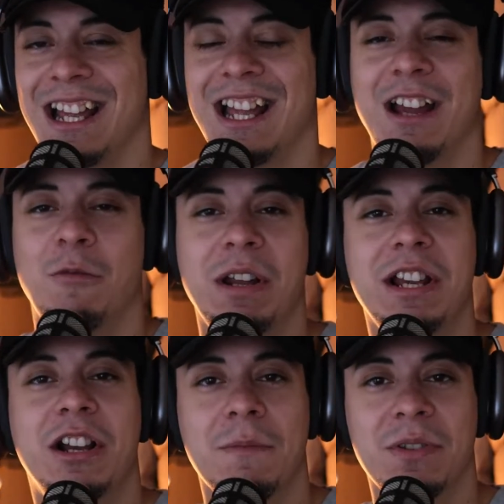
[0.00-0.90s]
when it
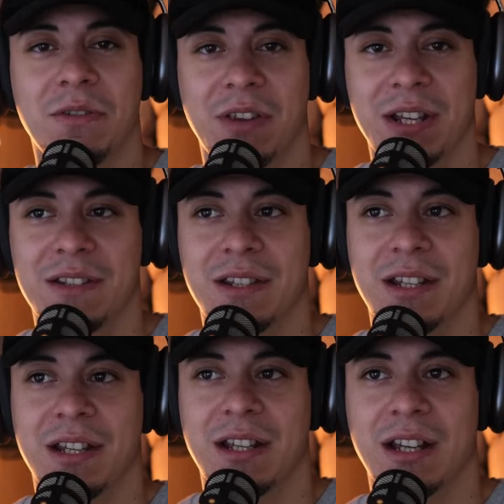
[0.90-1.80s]
comes to this,
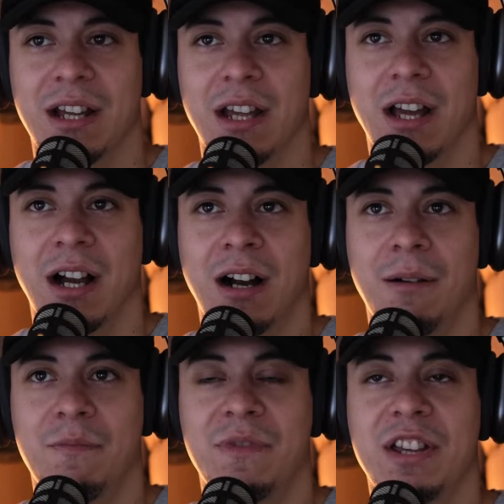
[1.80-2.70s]

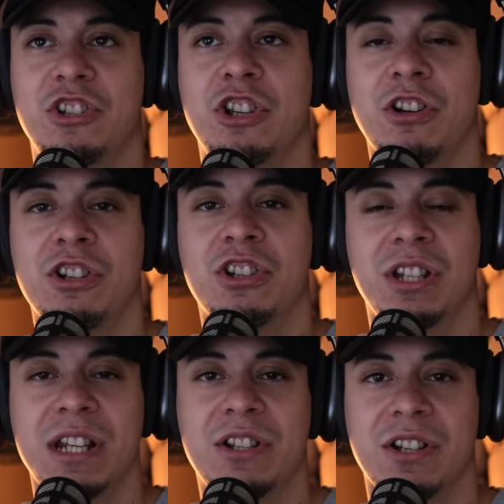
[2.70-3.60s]
the church
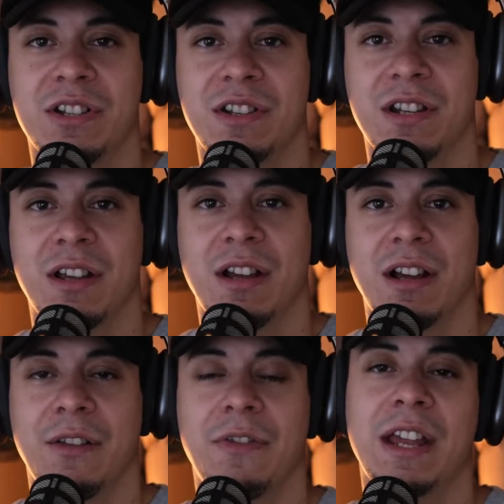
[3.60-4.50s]
teaches
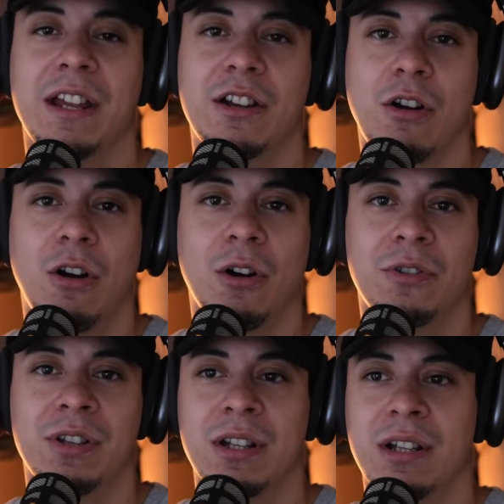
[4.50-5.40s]
a thing called
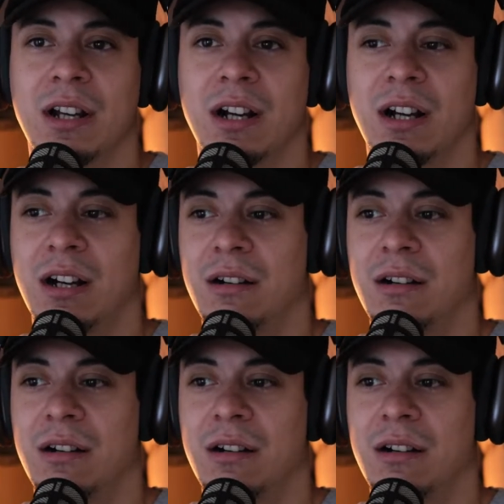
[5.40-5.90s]
uh,